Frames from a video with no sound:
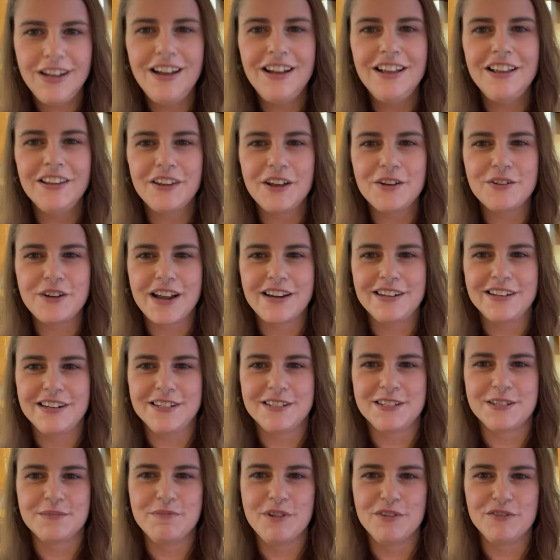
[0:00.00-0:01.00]
Hello Day
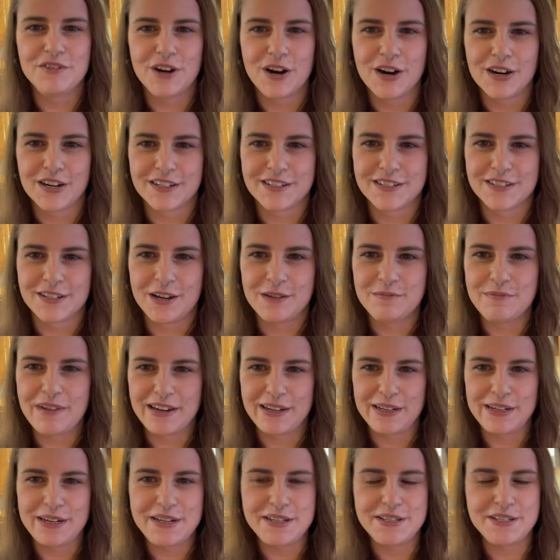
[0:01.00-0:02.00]
needs to move to Arkansas make
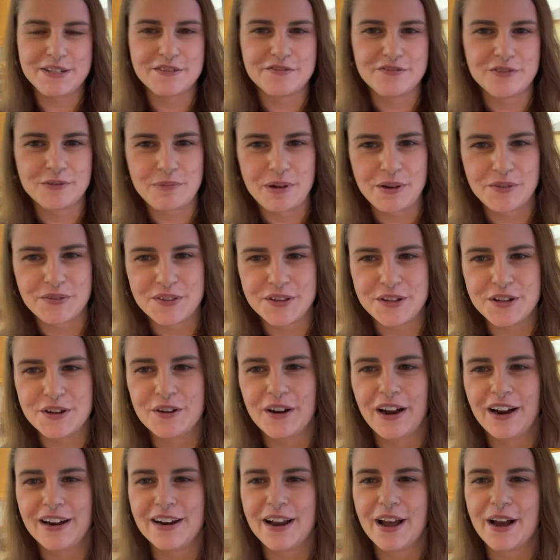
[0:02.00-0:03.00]
it easier for both of you.
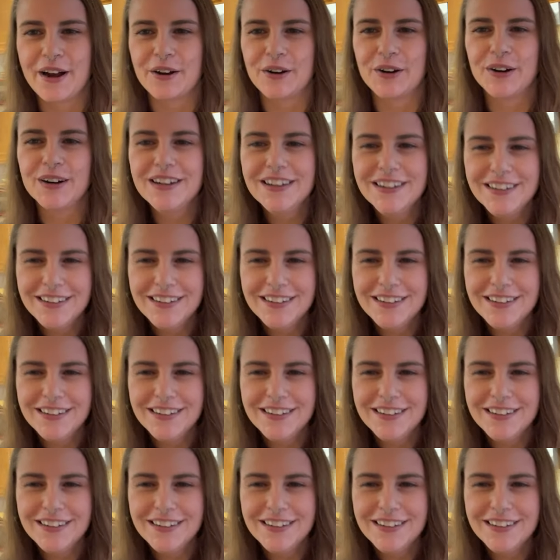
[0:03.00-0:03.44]
I know.